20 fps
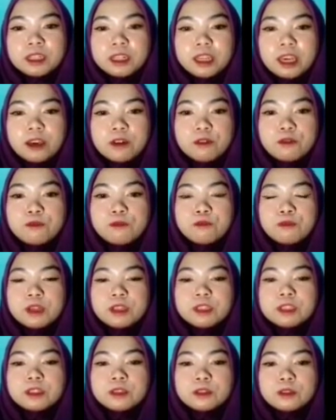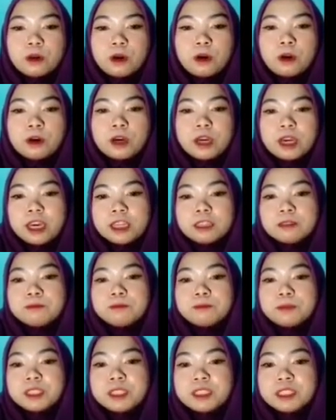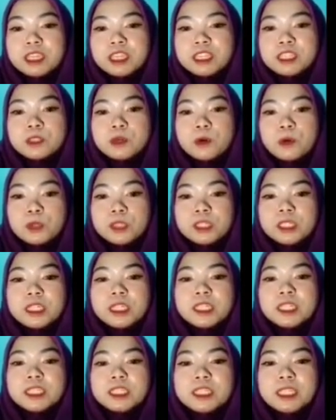class will store at purchase order